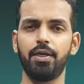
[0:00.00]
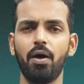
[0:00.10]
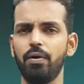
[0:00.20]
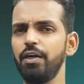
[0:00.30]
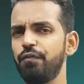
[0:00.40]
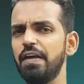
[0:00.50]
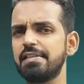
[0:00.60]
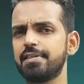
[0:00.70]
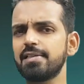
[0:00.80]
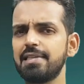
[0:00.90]
Now it
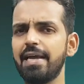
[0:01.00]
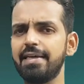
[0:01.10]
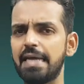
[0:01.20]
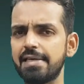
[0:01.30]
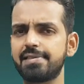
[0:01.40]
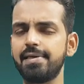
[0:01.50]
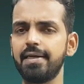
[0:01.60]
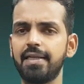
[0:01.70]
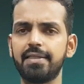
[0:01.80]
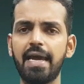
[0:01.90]
feels just like yesterday
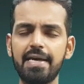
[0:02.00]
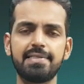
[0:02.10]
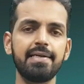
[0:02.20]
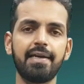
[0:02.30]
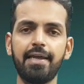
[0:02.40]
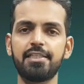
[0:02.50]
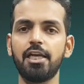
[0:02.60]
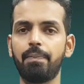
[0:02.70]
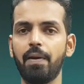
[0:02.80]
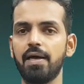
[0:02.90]
that the S8 and
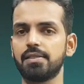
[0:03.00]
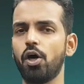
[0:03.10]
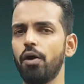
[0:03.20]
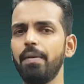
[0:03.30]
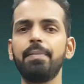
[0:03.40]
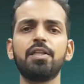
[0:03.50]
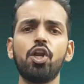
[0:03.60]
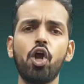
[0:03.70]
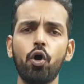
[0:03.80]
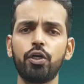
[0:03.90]
S8 Plus, or maybe the
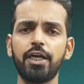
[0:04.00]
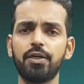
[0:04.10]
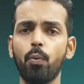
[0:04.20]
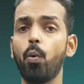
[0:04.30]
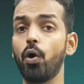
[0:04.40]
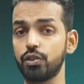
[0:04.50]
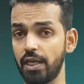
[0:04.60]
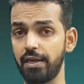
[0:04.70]
Note 8, was